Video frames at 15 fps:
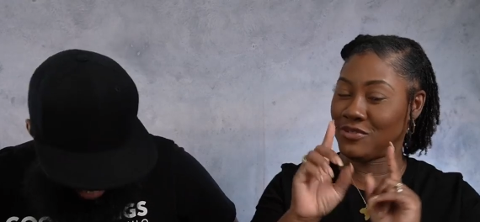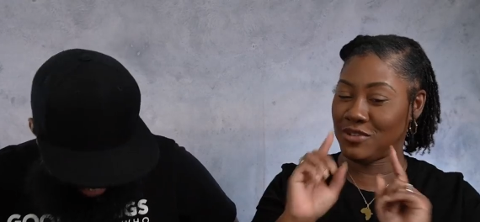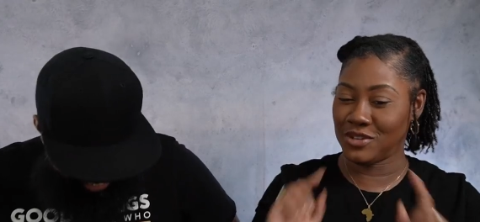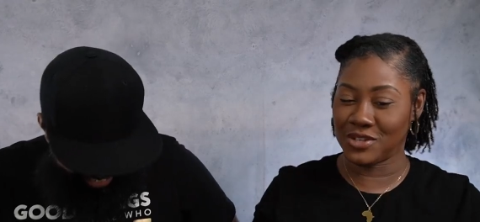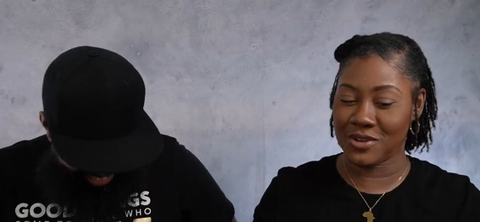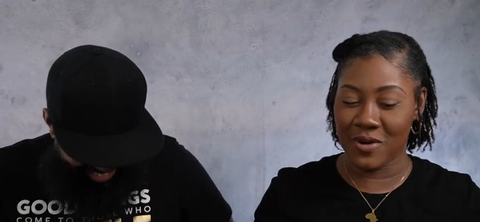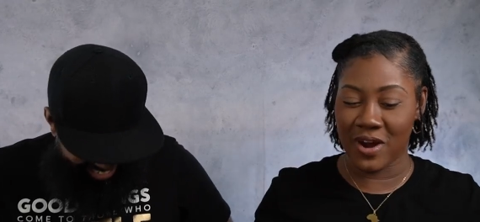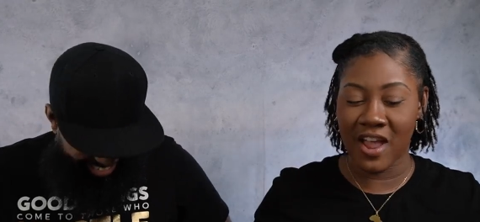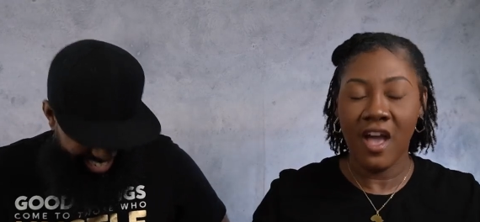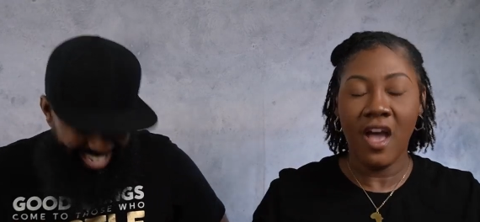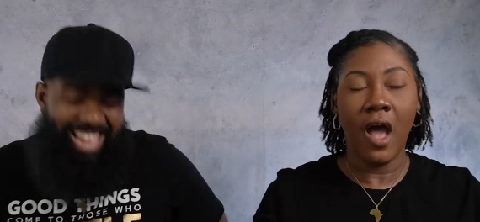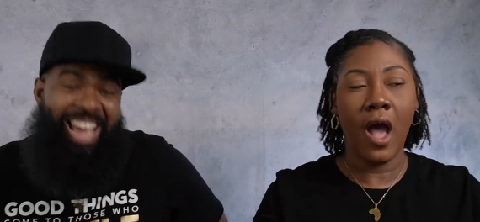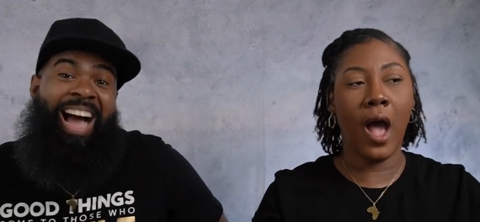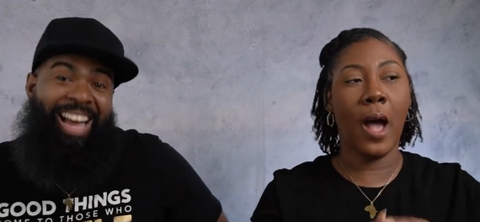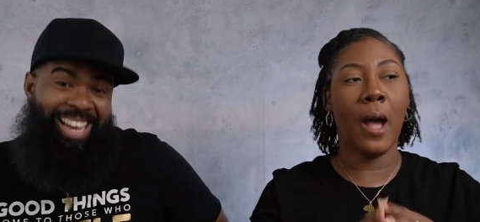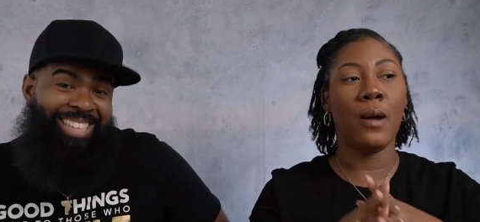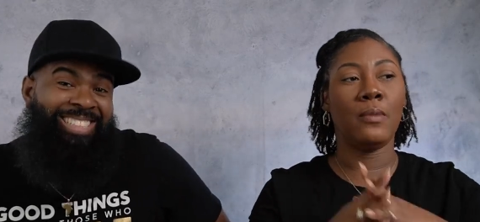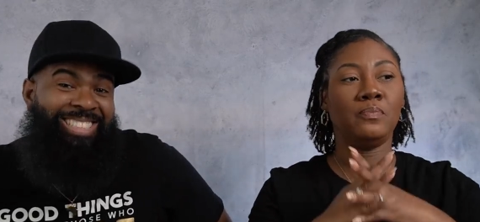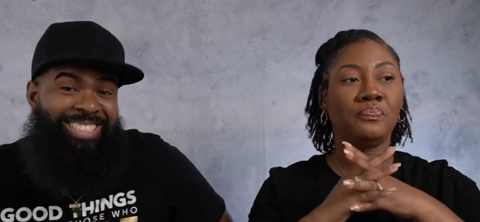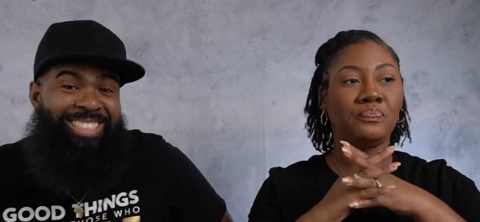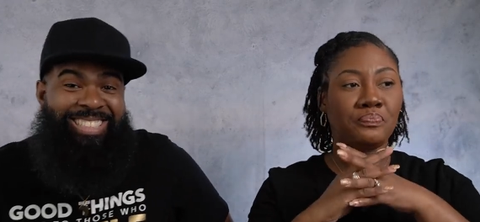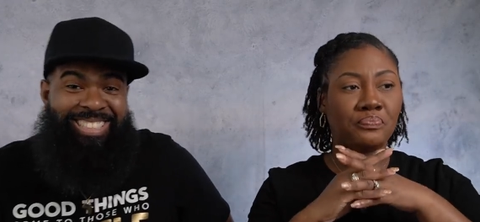Speaker 1: a real story. Yeah.
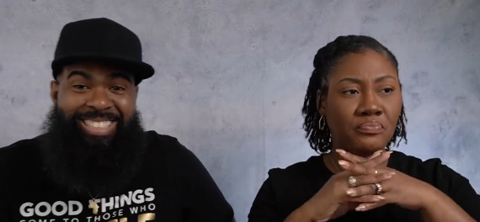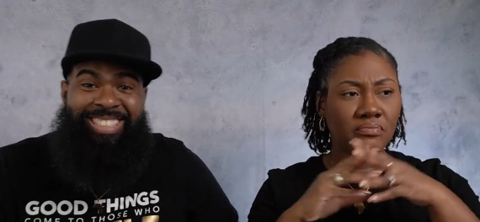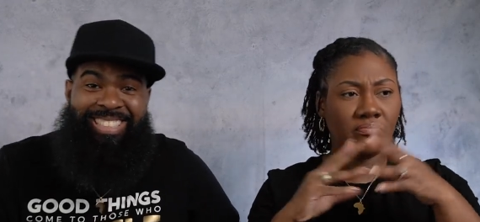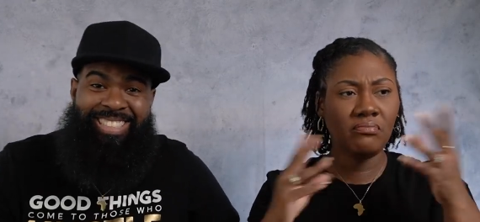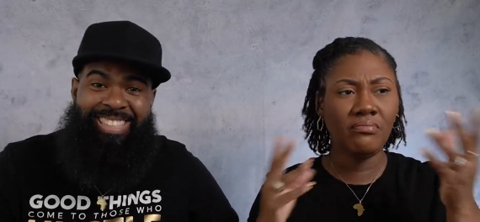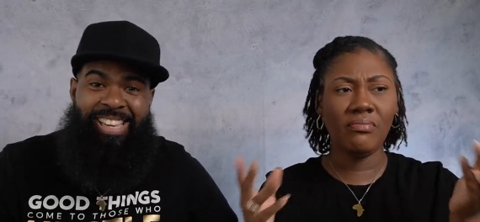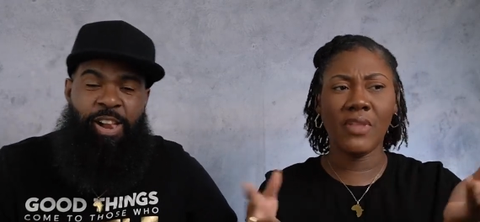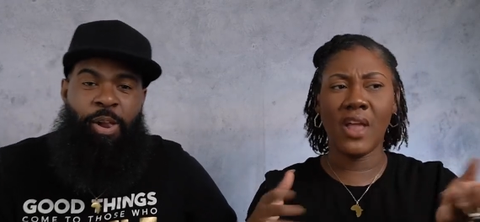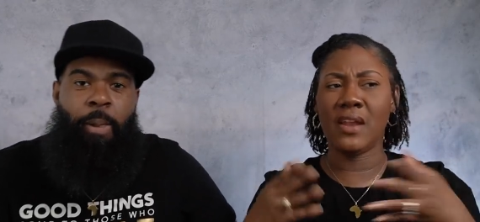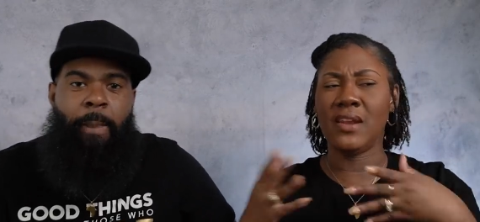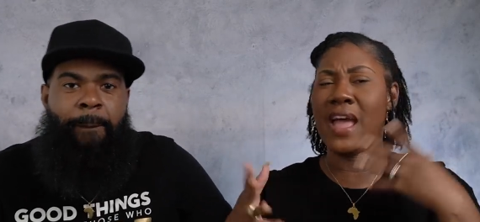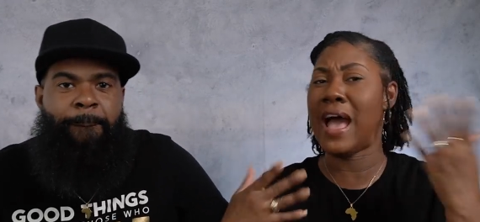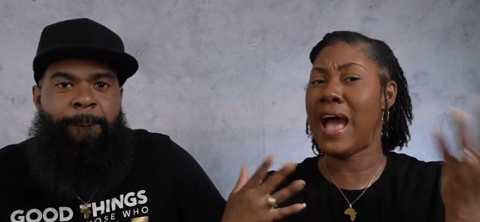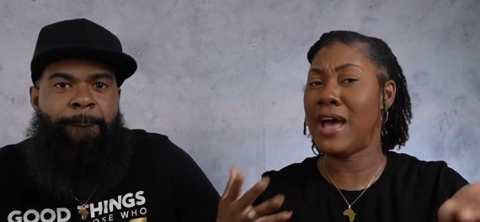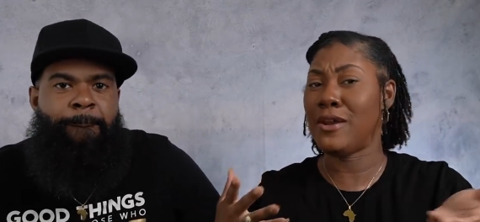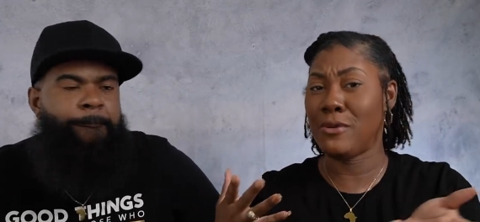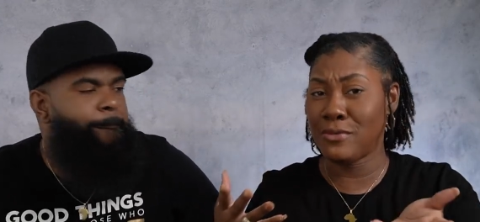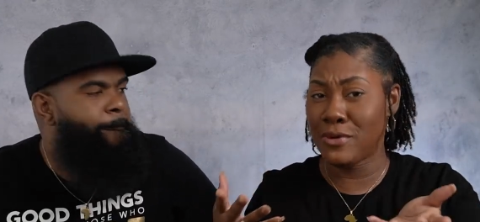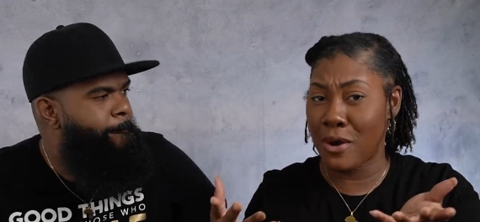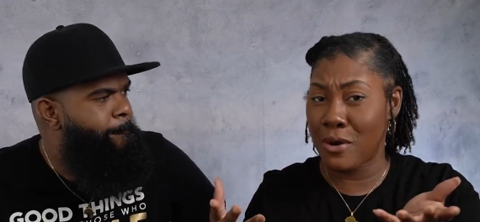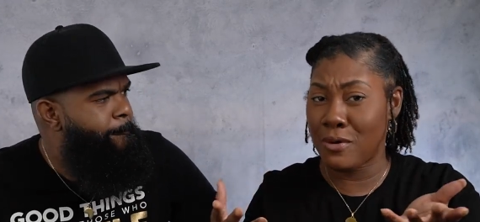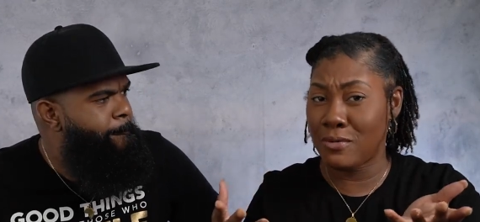Um, now, I don't
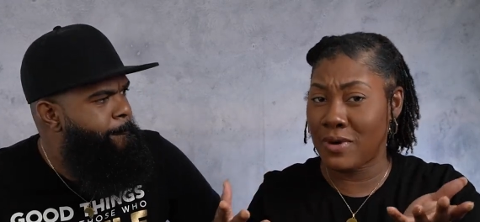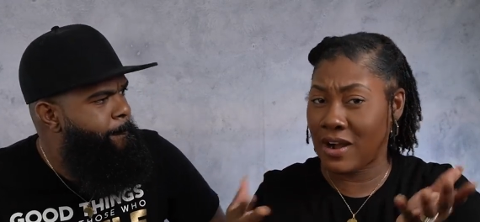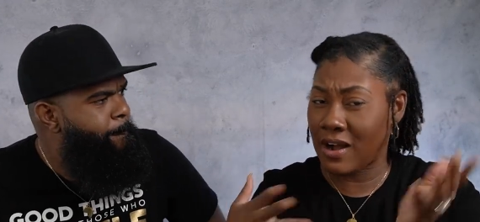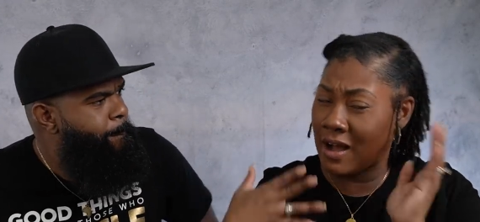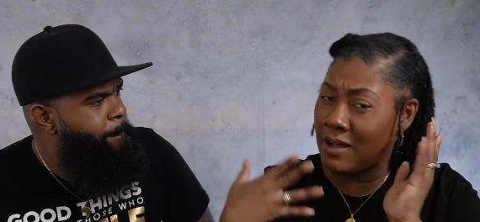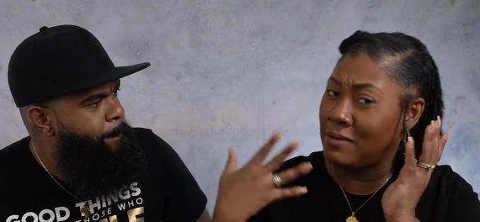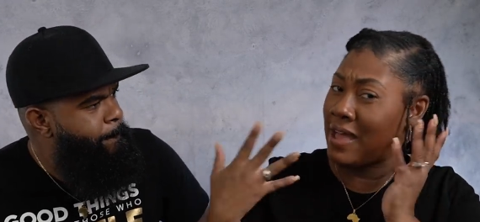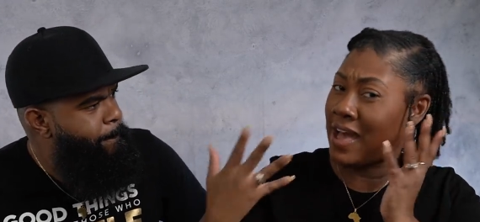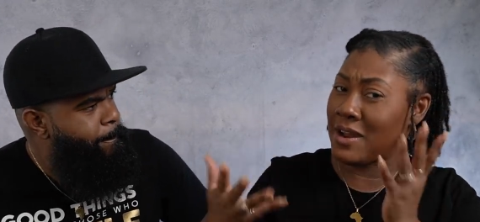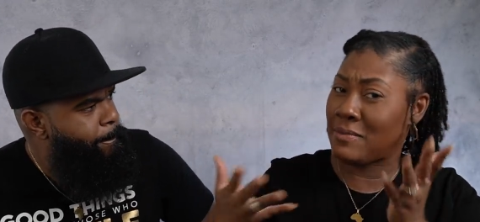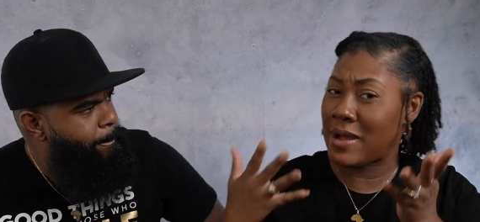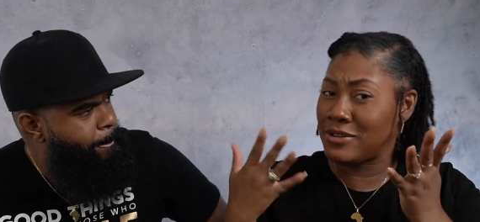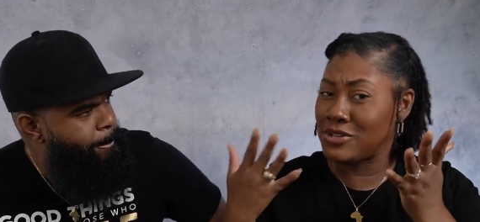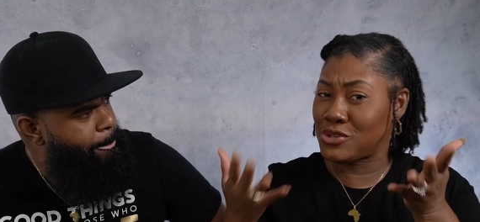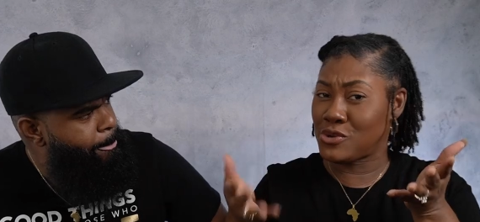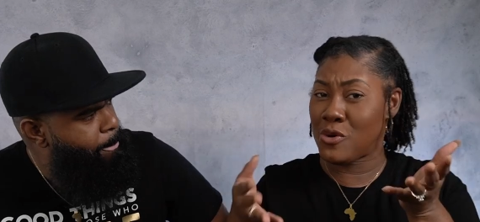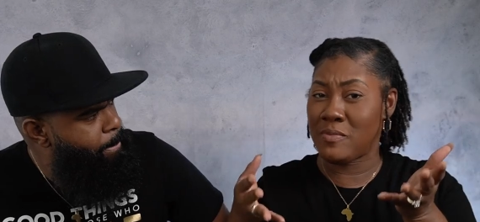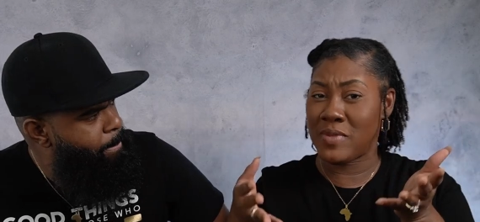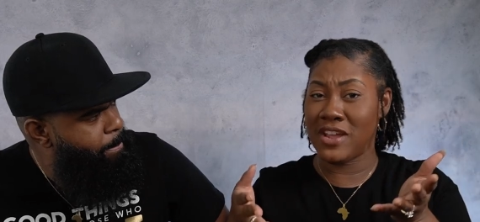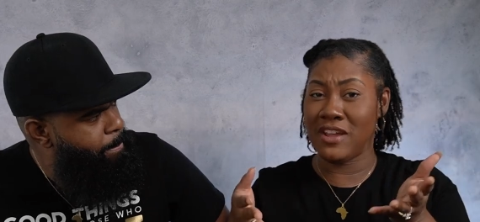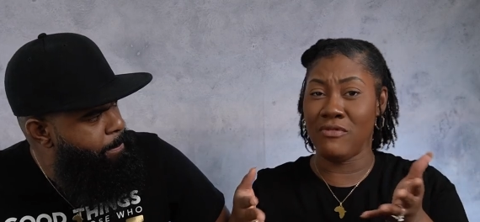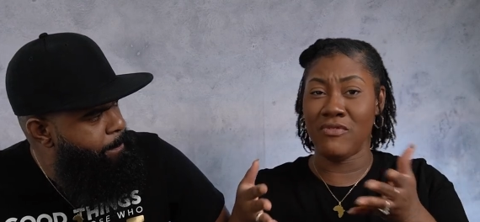know a lot about
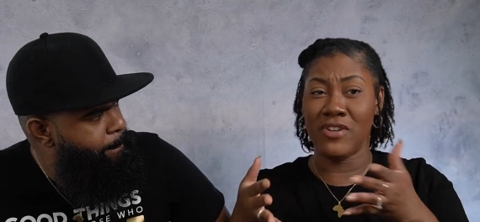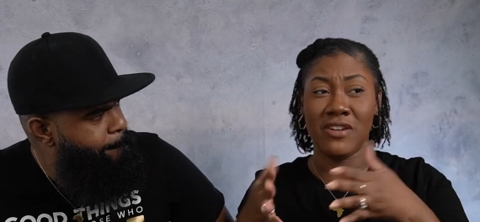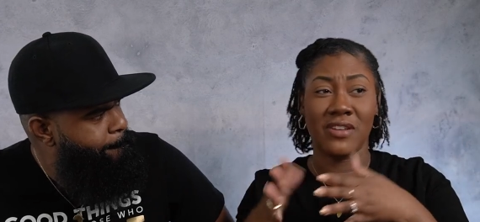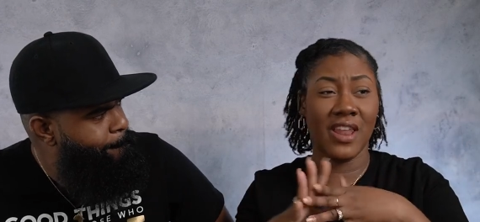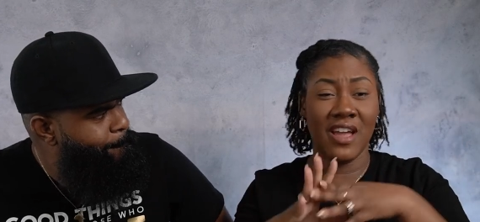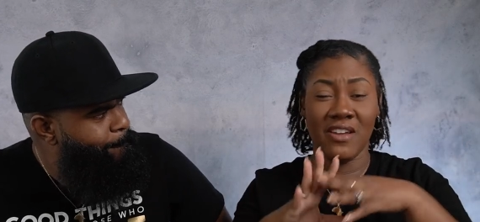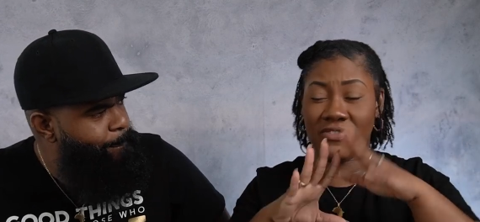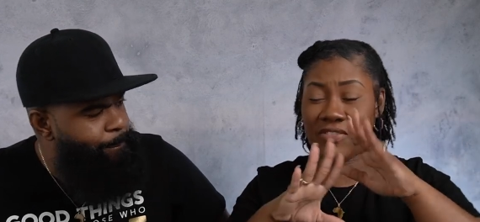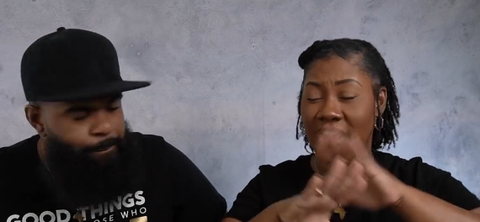Stormy in real life.